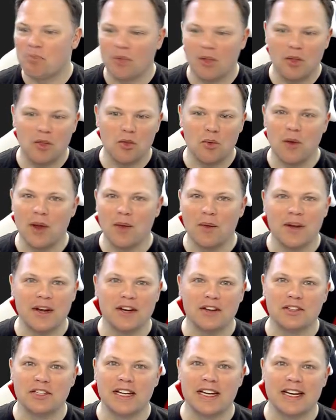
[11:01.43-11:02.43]
The way
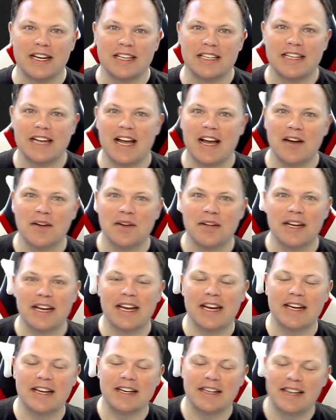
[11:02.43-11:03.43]
Windows 10 is now,
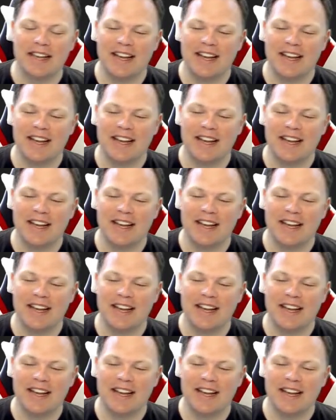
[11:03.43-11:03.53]
it